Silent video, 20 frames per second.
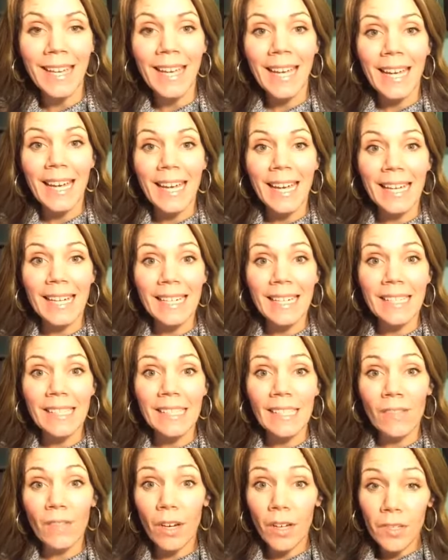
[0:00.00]
And
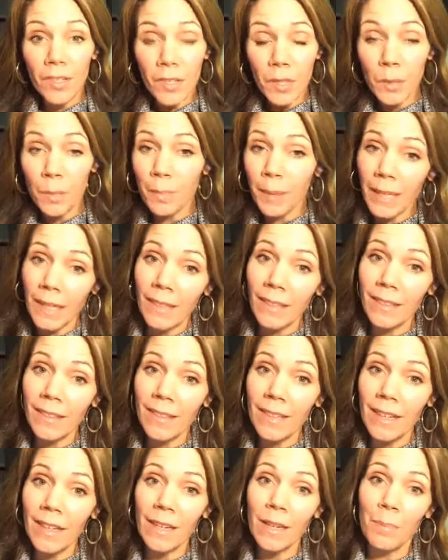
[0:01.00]
I've also been
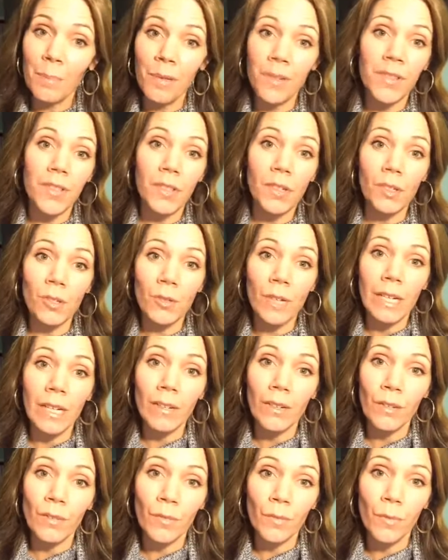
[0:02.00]
a personal
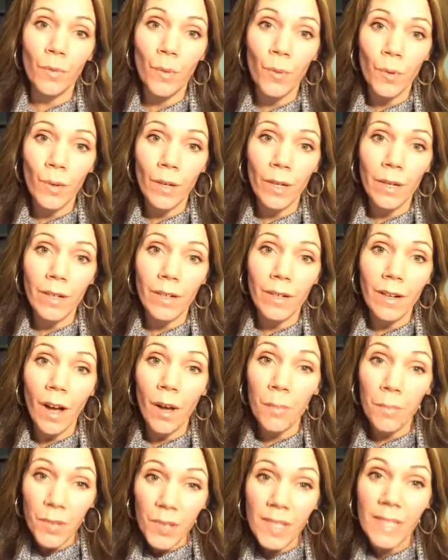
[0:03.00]
trainer for
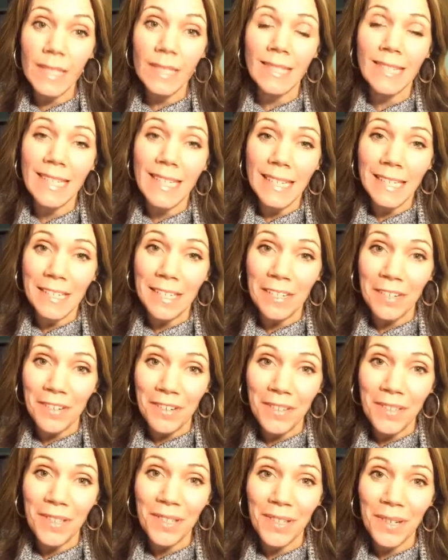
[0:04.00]
almost 16
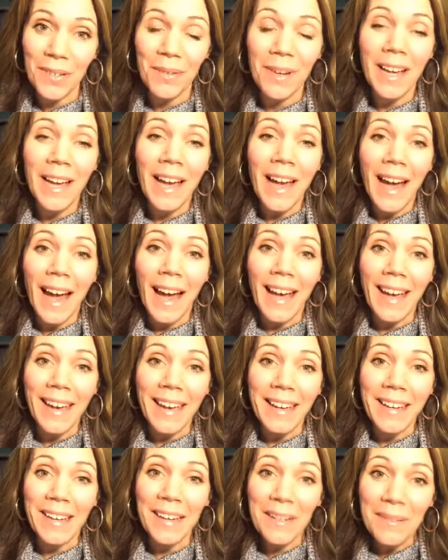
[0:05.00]
years. So
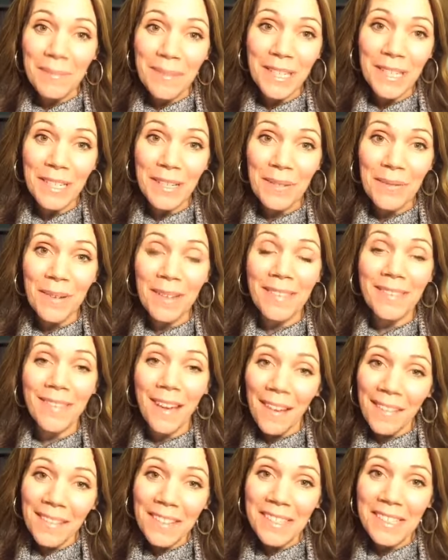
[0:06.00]
I come to you with
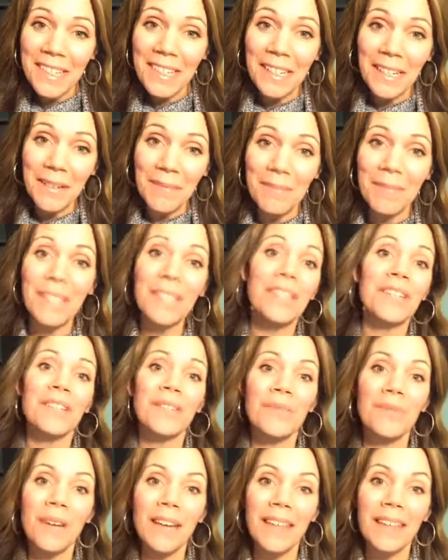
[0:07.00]
knowledge, I come to you
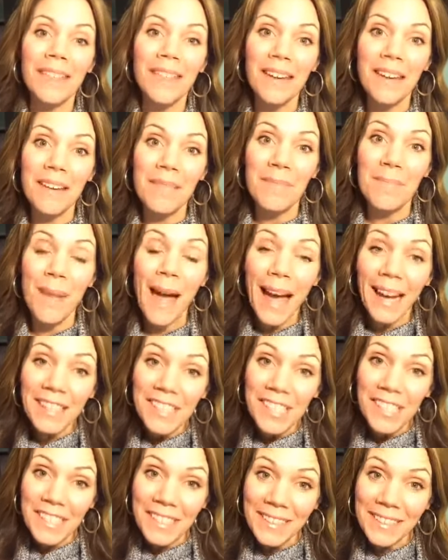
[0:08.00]
with
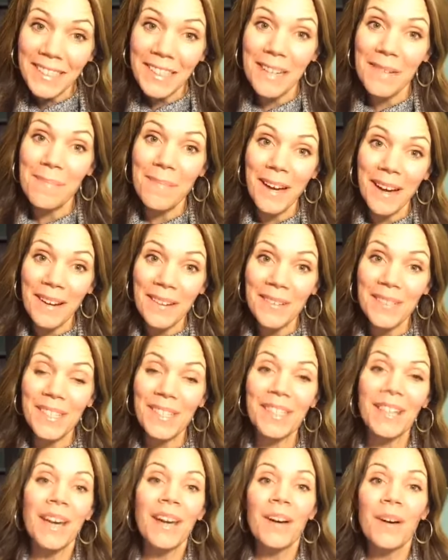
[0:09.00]
passion about
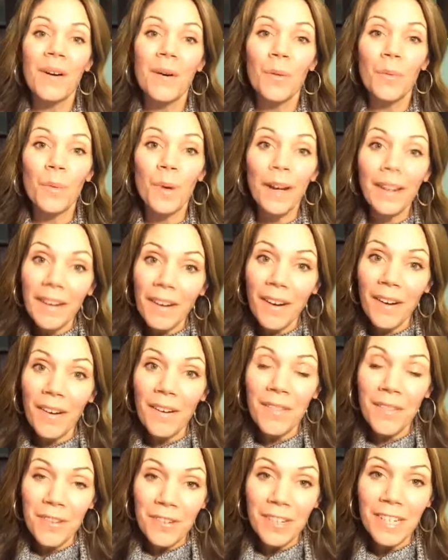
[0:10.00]
what our
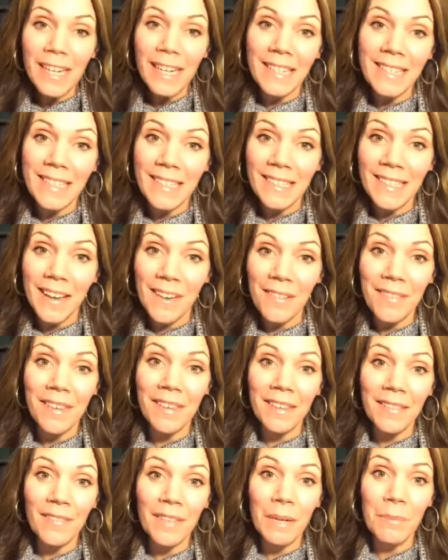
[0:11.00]
30 Days to a Healthy
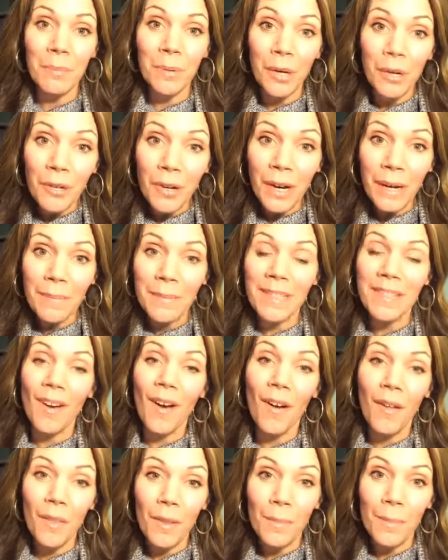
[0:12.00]
Living program is
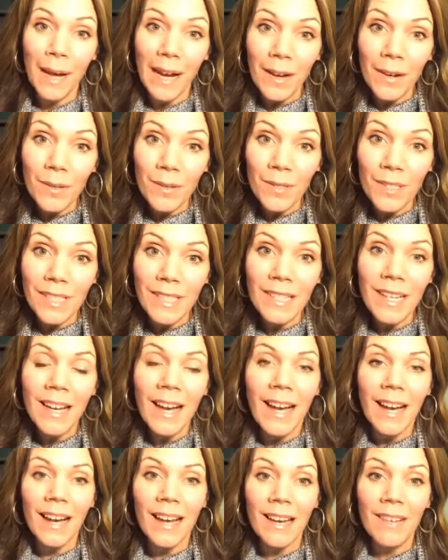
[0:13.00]
all about.
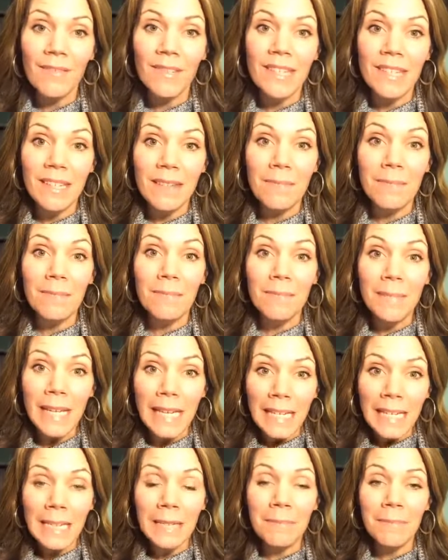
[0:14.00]
I've seen
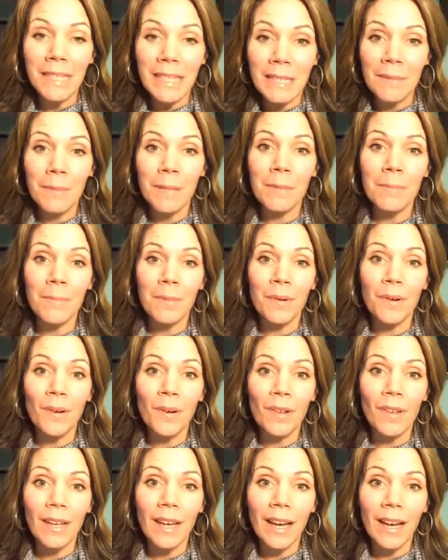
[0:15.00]
many people